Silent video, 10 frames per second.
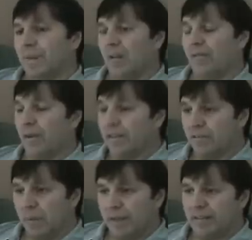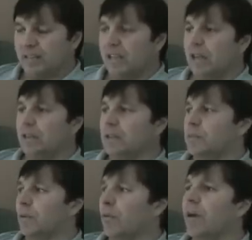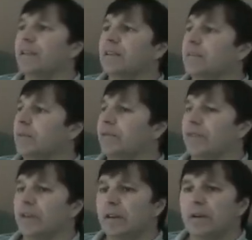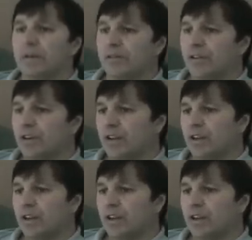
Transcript: friend of mine, this kid that's been writing to me for years.